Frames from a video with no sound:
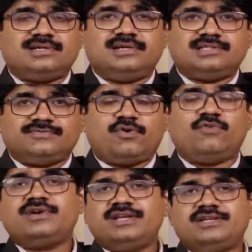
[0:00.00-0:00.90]
is a
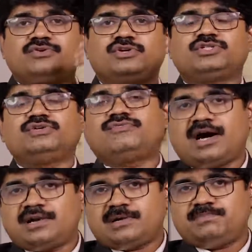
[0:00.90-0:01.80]
forward integration of
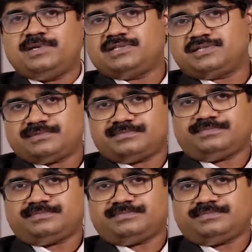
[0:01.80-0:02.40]
car companies.